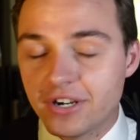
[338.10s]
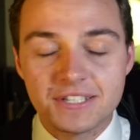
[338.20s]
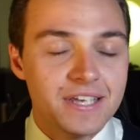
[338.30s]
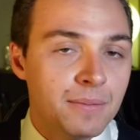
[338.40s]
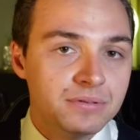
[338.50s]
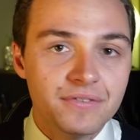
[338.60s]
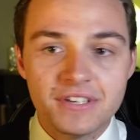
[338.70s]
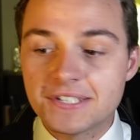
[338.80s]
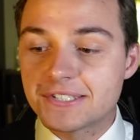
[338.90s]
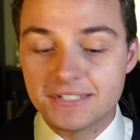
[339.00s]
great example of
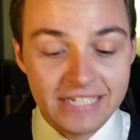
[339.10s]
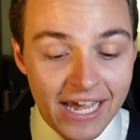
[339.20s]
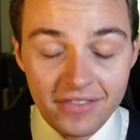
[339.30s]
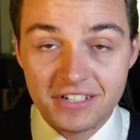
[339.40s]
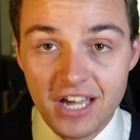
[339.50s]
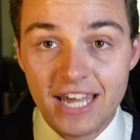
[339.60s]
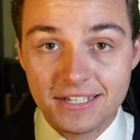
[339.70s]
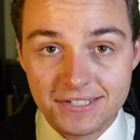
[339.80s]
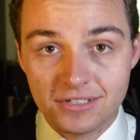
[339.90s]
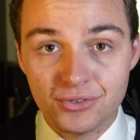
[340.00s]
this down in the
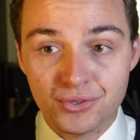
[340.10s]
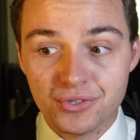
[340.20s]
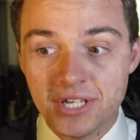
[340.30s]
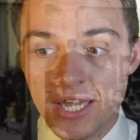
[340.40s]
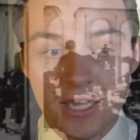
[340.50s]
dining saloon